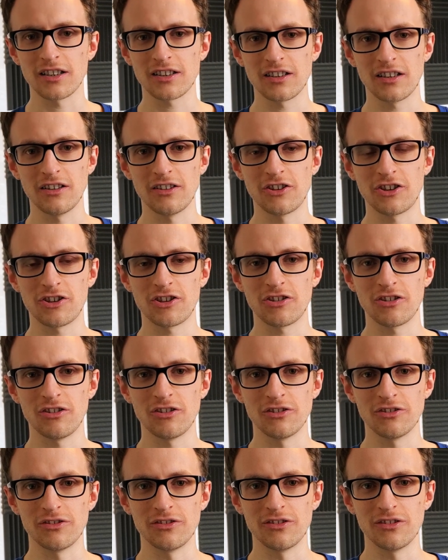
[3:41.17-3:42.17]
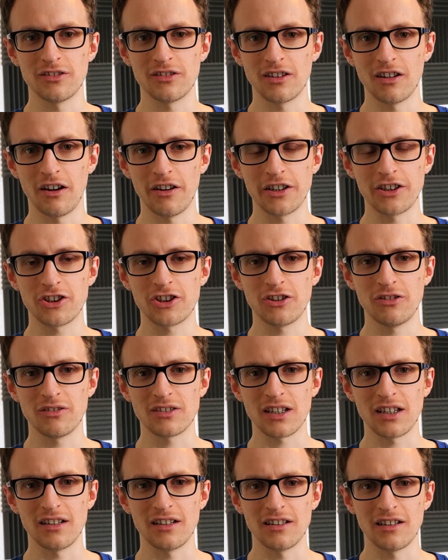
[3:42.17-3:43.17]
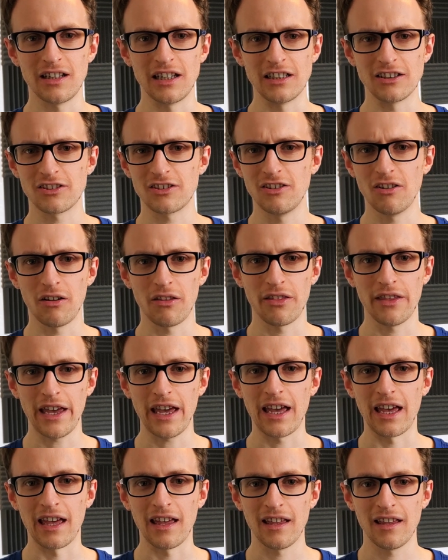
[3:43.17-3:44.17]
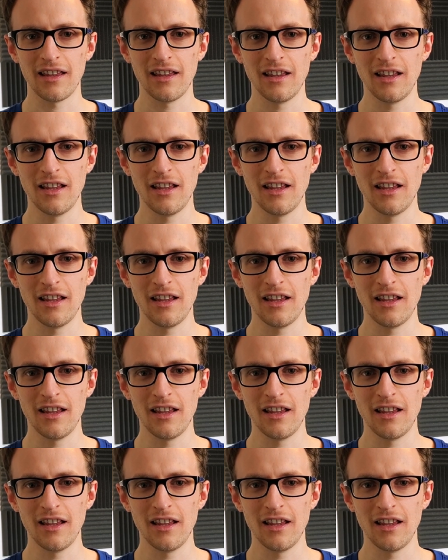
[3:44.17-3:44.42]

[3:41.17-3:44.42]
I search on iTunes, and it's not there.